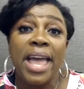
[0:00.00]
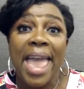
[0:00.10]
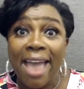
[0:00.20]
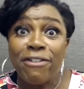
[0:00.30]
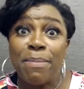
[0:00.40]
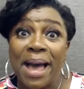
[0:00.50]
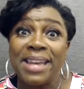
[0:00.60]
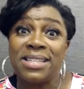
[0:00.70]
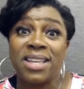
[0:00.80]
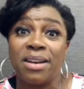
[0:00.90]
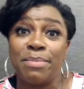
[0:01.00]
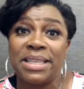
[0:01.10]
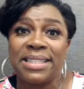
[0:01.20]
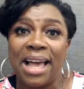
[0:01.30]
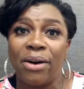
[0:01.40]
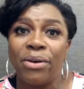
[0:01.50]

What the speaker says: everybody's going to miss out.